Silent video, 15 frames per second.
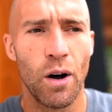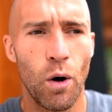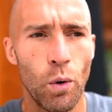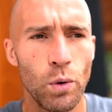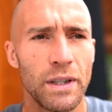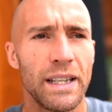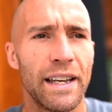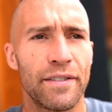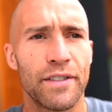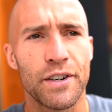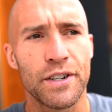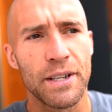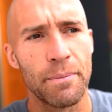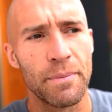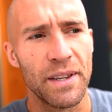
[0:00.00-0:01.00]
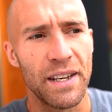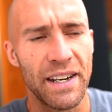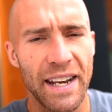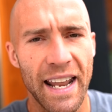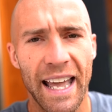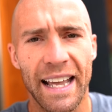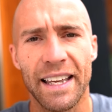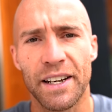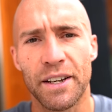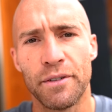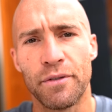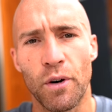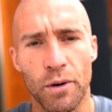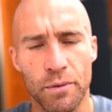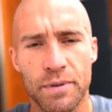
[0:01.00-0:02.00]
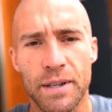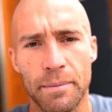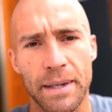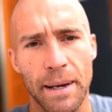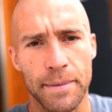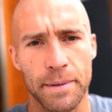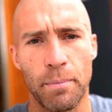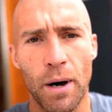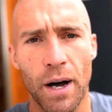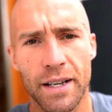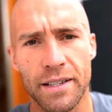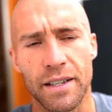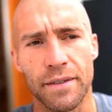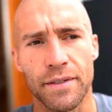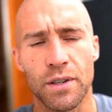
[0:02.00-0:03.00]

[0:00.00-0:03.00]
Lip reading: only if there's something negative or sometimes positive.